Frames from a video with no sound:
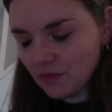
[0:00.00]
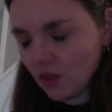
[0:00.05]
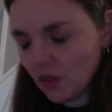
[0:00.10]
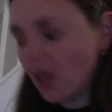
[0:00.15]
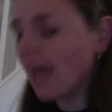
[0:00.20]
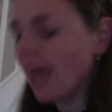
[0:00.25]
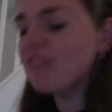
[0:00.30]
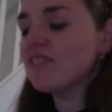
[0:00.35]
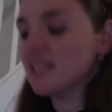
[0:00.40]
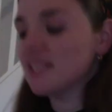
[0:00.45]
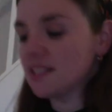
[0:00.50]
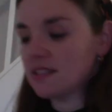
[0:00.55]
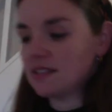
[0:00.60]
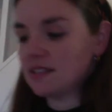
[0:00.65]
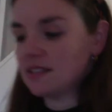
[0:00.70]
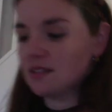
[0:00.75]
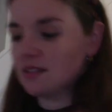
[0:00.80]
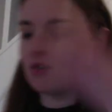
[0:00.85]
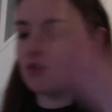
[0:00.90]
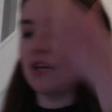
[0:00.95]
Evans
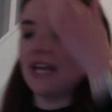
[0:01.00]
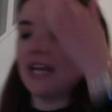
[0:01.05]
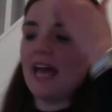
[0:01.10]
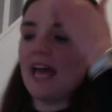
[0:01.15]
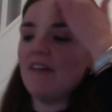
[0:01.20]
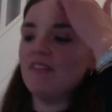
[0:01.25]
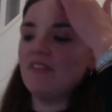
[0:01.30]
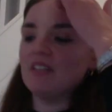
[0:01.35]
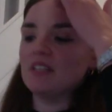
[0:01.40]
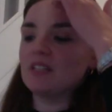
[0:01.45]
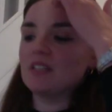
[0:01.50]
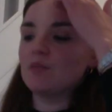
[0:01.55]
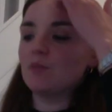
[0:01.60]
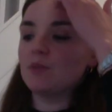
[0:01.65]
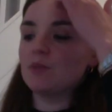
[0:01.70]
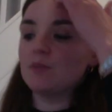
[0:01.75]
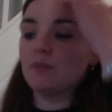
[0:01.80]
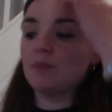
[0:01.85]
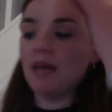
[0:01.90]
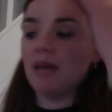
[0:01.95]

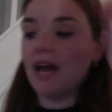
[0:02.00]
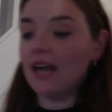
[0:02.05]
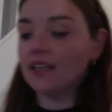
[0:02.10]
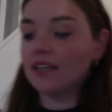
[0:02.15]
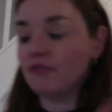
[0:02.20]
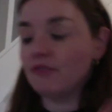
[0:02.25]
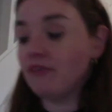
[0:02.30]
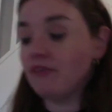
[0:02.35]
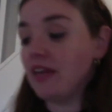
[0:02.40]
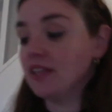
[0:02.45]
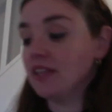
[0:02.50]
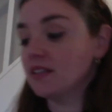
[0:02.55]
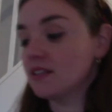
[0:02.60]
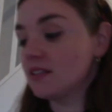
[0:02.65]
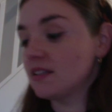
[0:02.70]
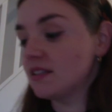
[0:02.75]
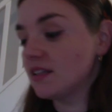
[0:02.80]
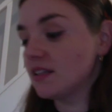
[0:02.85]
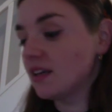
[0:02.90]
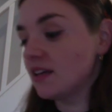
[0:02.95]
was behind the
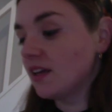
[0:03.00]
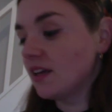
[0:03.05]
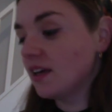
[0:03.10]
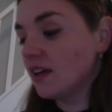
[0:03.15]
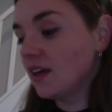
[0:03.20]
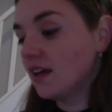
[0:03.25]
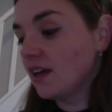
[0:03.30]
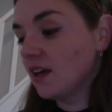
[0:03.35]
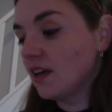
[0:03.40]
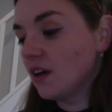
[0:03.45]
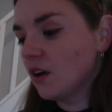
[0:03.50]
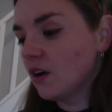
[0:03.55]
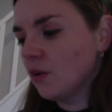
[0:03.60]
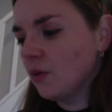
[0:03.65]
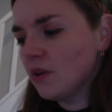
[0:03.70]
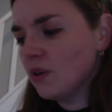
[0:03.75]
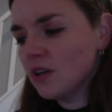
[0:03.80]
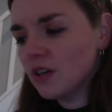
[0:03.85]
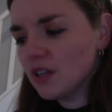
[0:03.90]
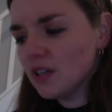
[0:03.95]
fence.
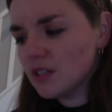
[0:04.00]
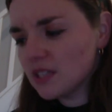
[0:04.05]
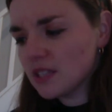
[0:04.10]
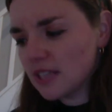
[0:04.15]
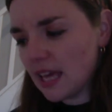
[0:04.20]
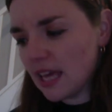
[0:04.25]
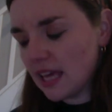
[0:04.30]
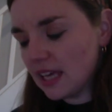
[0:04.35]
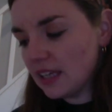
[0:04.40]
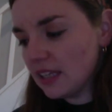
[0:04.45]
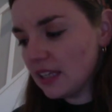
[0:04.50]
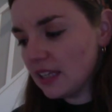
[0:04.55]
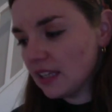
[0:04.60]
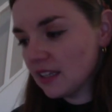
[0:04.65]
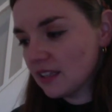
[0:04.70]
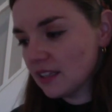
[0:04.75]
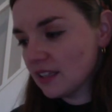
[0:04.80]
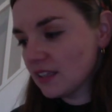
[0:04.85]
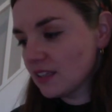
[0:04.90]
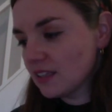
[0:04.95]
"What are you saying?"
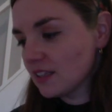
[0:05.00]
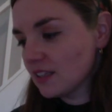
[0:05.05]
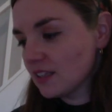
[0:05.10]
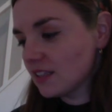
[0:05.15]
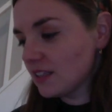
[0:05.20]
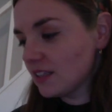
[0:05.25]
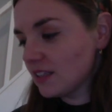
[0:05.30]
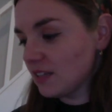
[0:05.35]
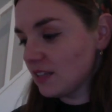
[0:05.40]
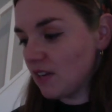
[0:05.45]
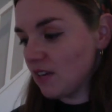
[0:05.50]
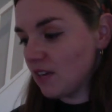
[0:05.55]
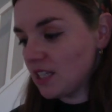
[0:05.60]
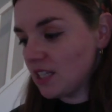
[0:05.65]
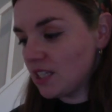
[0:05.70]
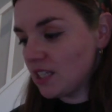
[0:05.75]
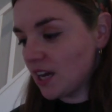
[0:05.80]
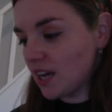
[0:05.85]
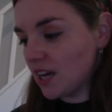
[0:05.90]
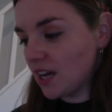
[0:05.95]
said
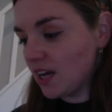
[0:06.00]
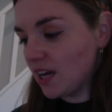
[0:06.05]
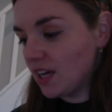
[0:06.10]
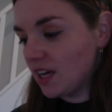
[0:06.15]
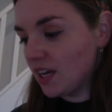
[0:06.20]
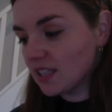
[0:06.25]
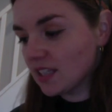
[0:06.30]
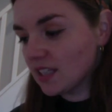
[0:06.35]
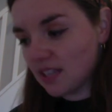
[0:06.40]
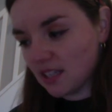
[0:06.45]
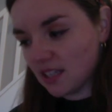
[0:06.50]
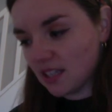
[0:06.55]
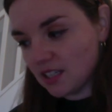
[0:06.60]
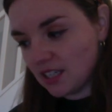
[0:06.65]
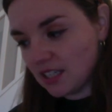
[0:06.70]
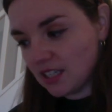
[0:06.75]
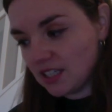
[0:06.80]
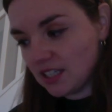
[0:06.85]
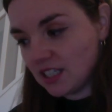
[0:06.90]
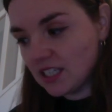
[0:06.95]
Rezia,
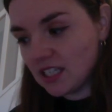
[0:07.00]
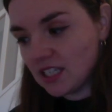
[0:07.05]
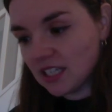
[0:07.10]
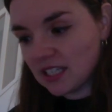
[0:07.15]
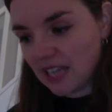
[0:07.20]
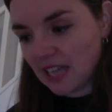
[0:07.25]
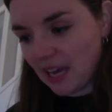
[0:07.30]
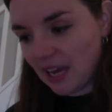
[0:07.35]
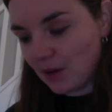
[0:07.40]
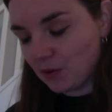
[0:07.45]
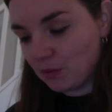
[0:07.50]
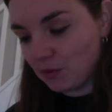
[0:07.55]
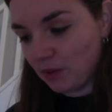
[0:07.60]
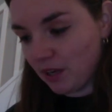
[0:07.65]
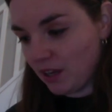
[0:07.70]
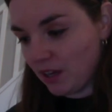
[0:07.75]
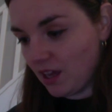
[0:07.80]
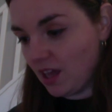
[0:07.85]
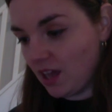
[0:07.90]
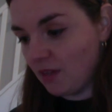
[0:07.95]
suddenly sitting down by
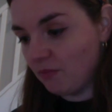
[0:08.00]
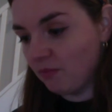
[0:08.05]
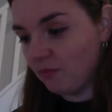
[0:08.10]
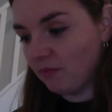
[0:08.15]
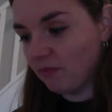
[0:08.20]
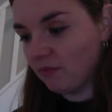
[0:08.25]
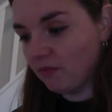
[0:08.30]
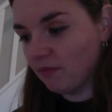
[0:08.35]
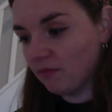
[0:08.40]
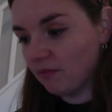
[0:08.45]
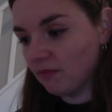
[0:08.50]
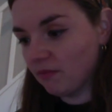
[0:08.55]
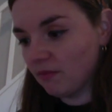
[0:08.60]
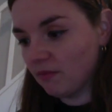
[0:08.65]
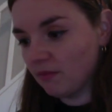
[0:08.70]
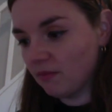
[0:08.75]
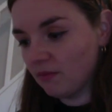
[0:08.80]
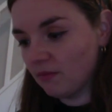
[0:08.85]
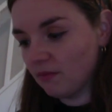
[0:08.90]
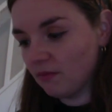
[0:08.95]
him.
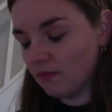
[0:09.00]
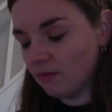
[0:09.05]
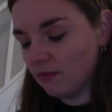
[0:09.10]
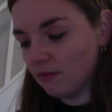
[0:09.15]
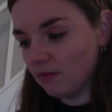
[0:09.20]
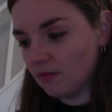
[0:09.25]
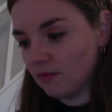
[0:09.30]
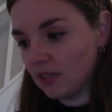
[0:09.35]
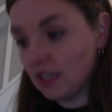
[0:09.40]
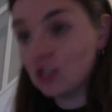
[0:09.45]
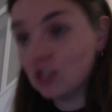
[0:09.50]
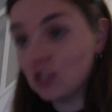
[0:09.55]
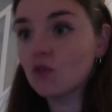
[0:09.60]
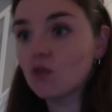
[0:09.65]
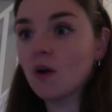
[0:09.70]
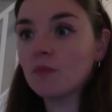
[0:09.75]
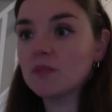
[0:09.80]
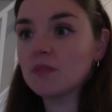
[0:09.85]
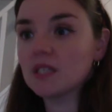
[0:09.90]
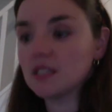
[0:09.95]

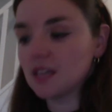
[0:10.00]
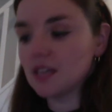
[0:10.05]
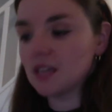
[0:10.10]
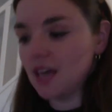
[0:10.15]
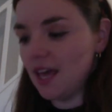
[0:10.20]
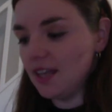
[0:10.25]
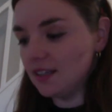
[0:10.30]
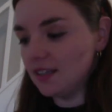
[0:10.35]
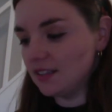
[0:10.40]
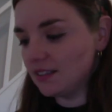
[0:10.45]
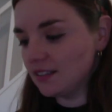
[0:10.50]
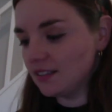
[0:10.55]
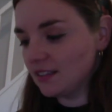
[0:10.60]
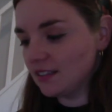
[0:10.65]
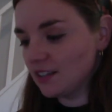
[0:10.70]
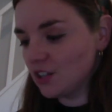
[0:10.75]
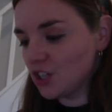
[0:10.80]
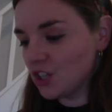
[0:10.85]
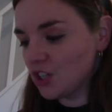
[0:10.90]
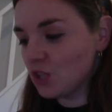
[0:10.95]
Interrupted again.
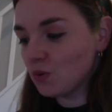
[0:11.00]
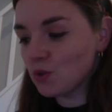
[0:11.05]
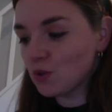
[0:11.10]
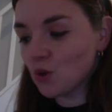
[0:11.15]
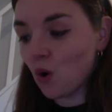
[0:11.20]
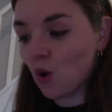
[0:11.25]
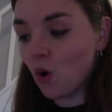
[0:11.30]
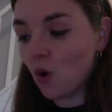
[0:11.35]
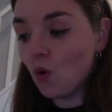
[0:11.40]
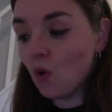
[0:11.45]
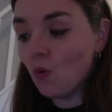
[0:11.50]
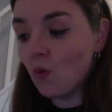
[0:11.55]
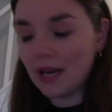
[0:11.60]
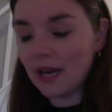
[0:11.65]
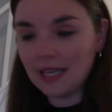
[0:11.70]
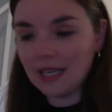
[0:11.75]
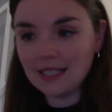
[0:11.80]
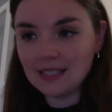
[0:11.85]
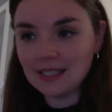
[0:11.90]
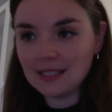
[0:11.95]
She was
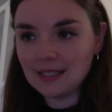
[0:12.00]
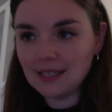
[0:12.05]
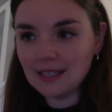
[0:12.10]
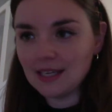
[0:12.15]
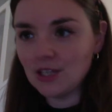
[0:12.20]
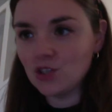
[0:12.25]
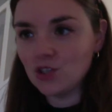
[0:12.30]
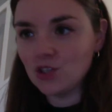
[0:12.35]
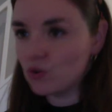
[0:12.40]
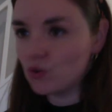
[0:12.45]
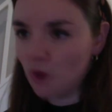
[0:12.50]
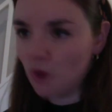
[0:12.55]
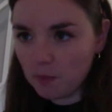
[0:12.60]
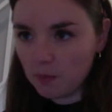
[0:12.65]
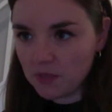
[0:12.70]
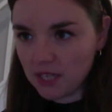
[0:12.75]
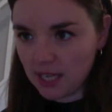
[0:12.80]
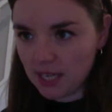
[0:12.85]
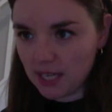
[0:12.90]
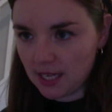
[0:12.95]
always
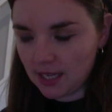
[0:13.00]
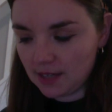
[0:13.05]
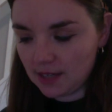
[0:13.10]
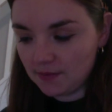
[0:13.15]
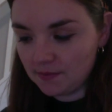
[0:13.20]
interrupting.